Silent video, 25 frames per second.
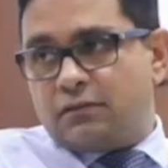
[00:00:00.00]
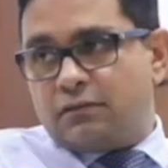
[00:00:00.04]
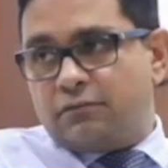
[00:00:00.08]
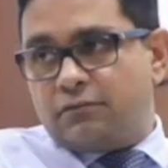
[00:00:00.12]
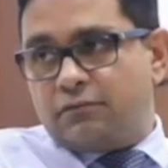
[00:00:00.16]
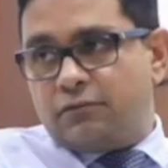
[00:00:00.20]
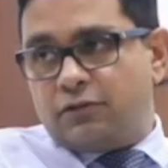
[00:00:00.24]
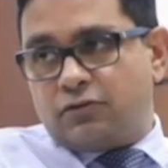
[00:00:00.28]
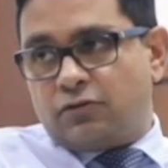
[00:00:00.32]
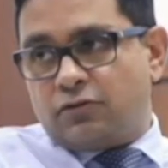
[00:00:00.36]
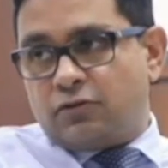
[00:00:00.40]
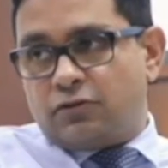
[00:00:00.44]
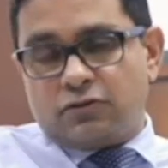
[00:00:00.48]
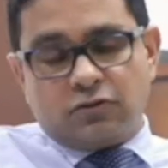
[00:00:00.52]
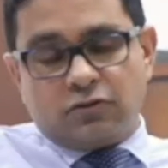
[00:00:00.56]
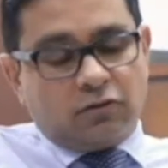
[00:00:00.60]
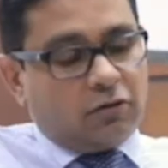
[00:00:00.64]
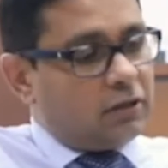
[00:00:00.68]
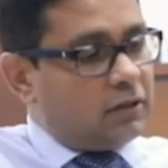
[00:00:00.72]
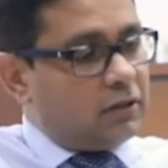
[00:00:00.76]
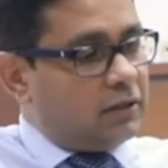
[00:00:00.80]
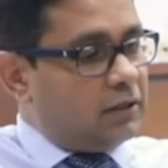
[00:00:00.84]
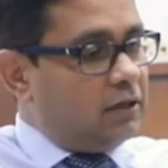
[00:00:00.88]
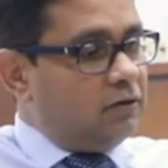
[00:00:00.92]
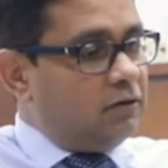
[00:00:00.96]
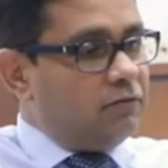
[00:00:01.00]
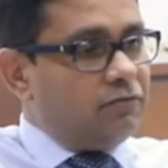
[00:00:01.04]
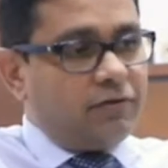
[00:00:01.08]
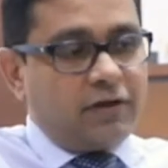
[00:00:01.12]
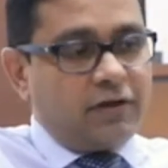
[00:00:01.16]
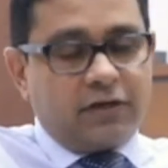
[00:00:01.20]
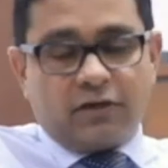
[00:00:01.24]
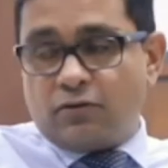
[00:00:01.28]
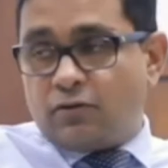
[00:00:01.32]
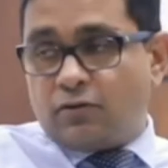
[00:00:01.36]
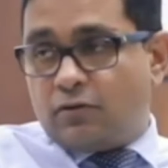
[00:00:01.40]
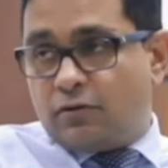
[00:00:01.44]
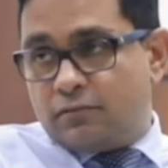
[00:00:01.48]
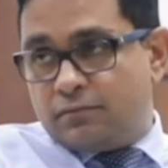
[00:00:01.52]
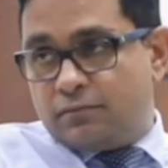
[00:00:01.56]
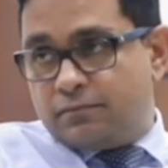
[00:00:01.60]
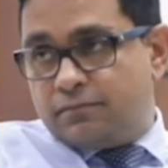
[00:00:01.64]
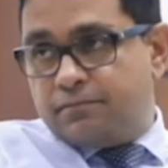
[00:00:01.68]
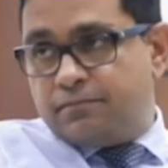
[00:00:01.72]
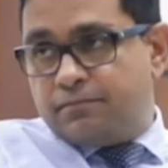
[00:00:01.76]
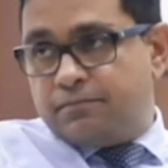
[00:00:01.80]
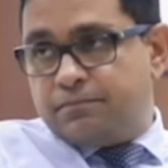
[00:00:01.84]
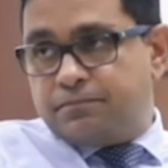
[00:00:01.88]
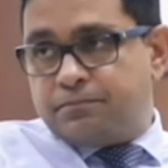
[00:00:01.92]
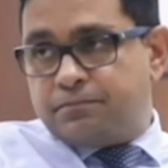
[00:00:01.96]
which was not enough at all.
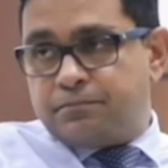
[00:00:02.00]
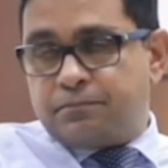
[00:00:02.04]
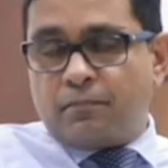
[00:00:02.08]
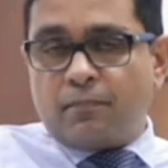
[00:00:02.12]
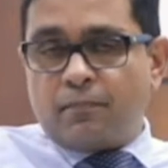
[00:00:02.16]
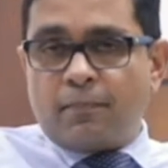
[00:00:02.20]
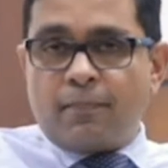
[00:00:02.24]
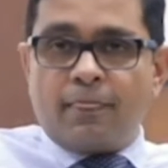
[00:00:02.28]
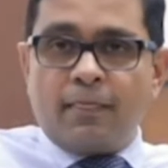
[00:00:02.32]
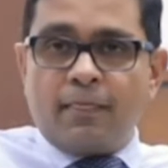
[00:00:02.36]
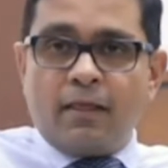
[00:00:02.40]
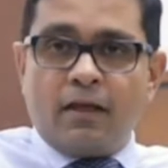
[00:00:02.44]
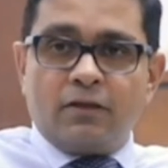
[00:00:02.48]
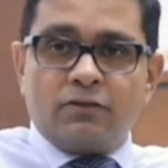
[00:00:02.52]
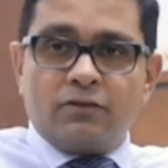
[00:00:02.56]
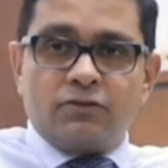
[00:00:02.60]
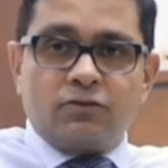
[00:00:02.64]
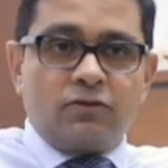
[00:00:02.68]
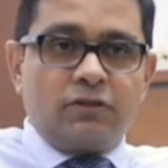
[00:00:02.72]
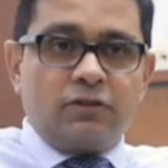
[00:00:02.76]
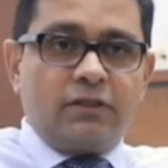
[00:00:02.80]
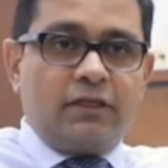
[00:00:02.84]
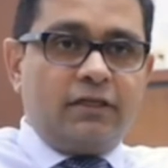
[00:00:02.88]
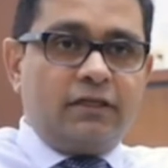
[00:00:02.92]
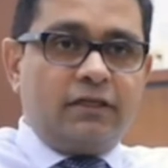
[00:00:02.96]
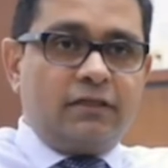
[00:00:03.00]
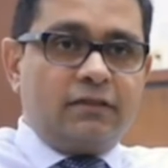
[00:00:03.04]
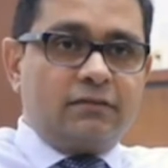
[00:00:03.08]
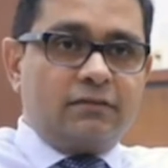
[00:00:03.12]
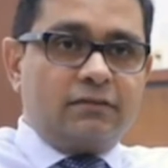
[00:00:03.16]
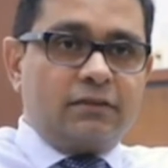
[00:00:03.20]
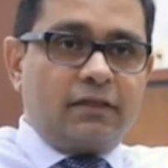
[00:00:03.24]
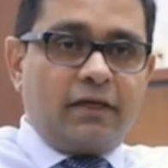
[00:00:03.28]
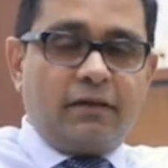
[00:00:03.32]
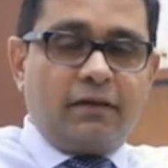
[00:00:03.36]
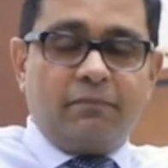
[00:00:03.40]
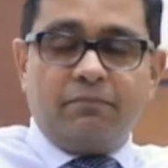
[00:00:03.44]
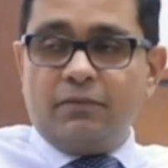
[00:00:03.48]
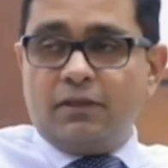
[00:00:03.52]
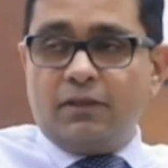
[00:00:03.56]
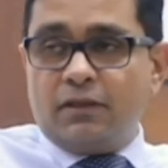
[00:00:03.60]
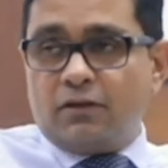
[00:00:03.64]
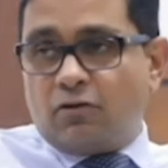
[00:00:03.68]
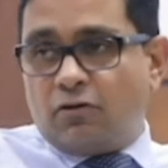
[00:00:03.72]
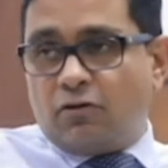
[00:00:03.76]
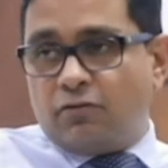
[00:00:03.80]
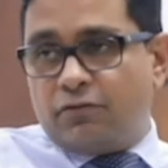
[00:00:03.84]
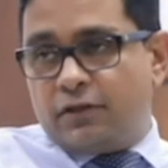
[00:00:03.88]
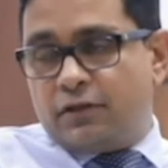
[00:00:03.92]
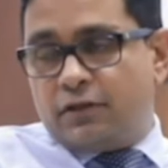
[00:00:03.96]
So then came the
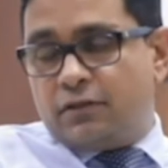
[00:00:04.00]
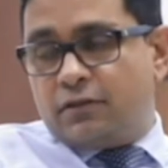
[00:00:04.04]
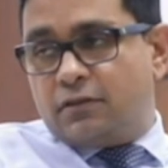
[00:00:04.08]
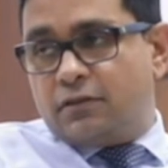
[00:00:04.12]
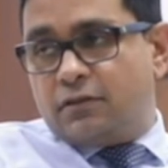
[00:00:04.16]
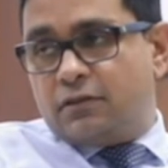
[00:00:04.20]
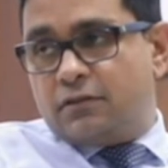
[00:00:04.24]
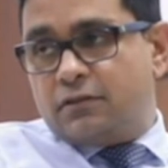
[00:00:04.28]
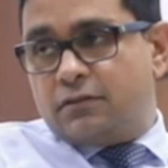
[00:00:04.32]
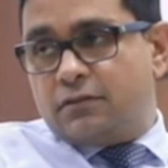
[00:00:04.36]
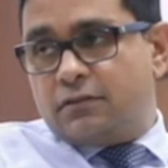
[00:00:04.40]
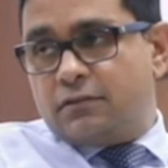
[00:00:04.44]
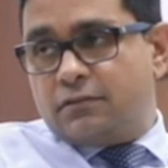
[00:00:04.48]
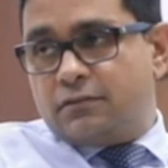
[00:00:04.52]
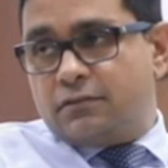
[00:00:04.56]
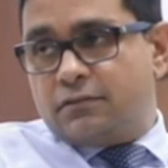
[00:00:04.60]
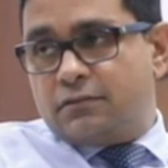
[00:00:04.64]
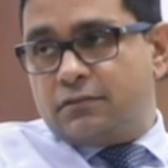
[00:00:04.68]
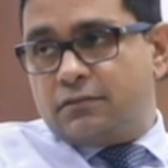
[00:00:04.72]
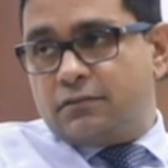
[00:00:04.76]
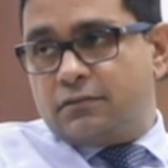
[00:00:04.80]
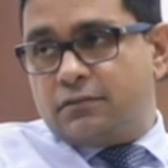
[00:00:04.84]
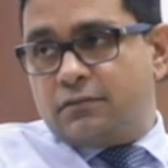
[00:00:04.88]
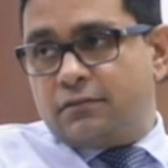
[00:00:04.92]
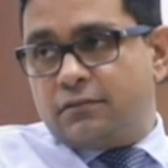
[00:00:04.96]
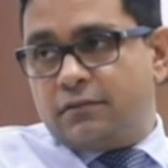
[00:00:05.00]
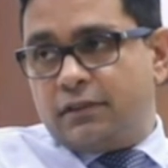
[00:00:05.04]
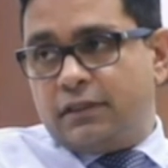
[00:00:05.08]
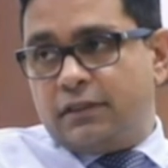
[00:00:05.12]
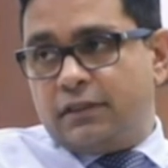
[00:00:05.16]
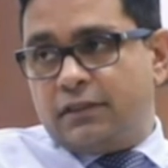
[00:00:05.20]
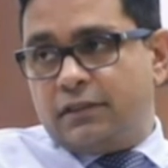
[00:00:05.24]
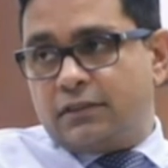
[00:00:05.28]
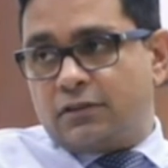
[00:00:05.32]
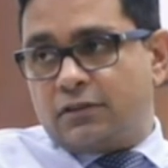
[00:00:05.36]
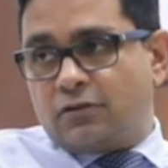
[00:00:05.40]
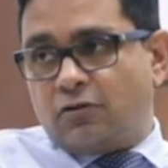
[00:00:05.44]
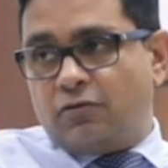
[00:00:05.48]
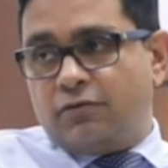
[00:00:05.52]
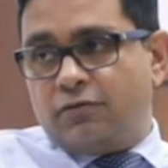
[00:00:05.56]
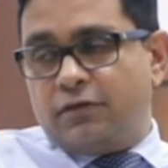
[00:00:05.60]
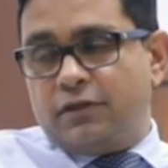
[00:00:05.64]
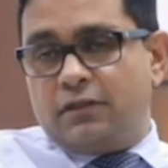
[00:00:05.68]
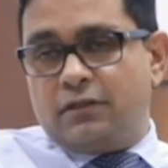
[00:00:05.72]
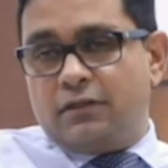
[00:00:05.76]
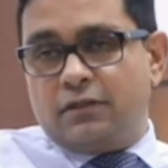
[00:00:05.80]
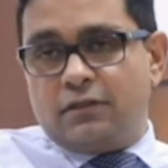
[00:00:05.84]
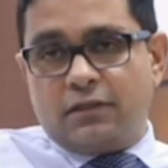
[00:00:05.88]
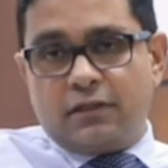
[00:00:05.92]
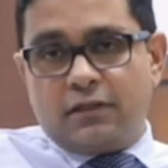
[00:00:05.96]
COVID, right? COVID
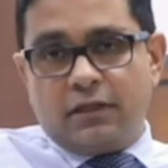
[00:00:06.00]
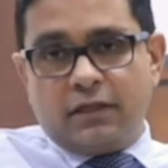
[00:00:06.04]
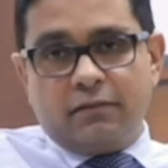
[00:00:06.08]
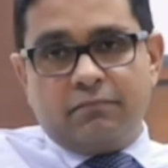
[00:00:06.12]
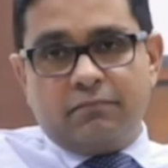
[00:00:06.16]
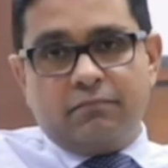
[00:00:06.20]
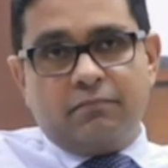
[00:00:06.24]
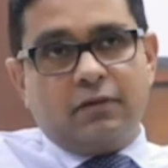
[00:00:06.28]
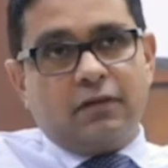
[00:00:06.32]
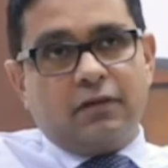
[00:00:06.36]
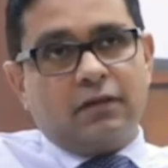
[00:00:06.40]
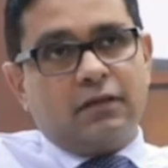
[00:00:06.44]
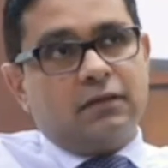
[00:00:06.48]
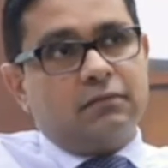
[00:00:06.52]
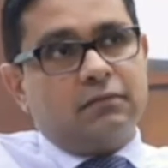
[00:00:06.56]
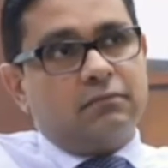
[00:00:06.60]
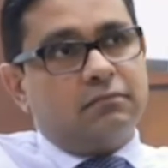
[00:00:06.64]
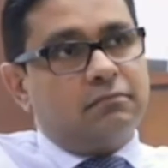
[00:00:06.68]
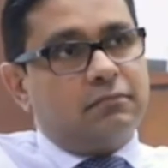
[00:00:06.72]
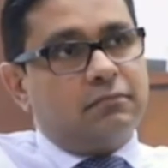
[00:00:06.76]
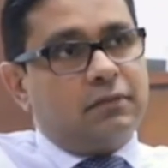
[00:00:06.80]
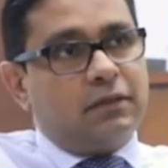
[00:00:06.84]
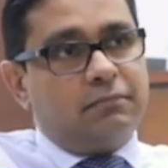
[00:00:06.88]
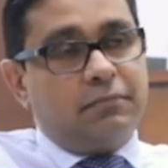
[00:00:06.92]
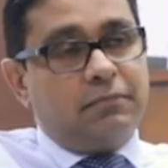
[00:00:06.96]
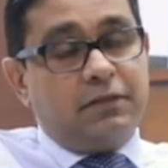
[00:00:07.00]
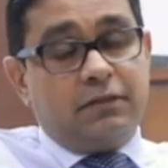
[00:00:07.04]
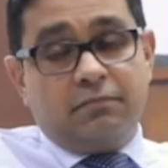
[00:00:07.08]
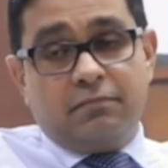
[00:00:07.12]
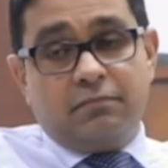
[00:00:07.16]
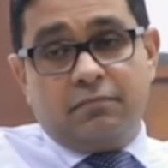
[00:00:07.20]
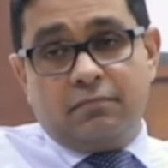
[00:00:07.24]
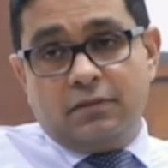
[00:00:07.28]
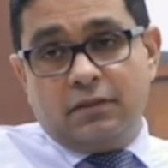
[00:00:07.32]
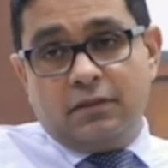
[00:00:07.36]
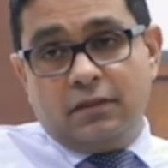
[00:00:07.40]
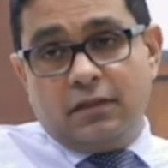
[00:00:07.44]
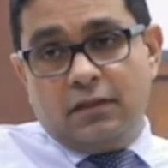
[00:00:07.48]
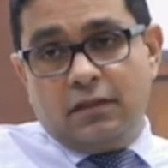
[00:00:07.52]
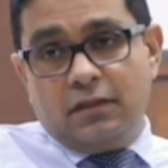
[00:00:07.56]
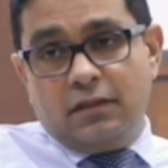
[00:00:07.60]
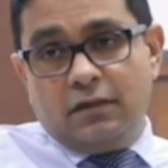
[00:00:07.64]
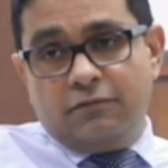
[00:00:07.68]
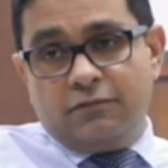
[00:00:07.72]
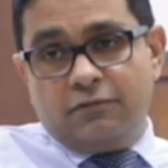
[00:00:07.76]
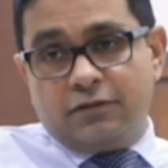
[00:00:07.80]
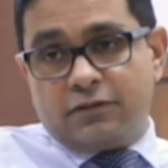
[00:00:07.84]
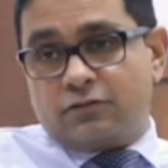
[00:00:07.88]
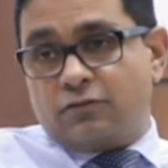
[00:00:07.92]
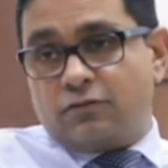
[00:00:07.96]
came maybe
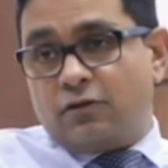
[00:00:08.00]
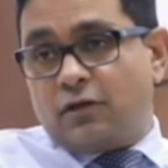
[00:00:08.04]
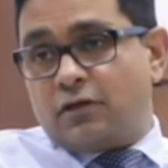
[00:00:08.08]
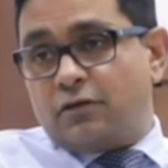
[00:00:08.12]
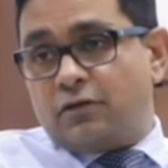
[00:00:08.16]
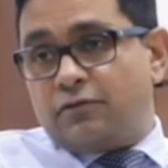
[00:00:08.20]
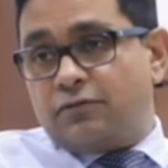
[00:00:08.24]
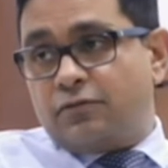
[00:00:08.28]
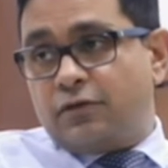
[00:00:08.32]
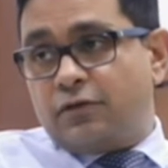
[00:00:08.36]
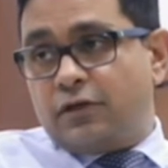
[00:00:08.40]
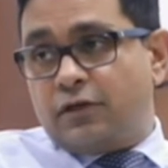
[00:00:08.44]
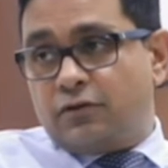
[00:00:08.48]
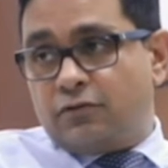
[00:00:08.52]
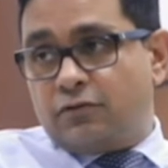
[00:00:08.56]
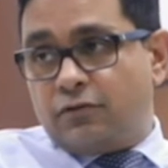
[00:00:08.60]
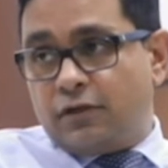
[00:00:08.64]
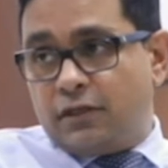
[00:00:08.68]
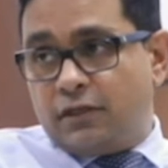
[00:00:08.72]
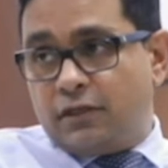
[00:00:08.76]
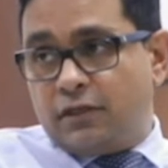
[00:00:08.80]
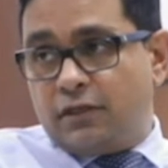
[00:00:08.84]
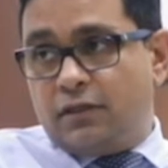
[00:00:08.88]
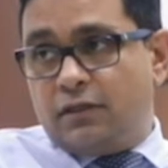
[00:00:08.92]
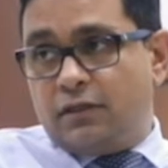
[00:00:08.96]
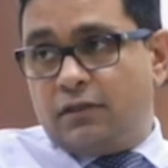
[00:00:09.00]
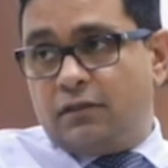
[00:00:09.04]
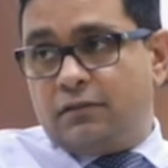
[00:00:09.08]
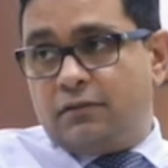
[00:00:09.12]
first quarter of 2020.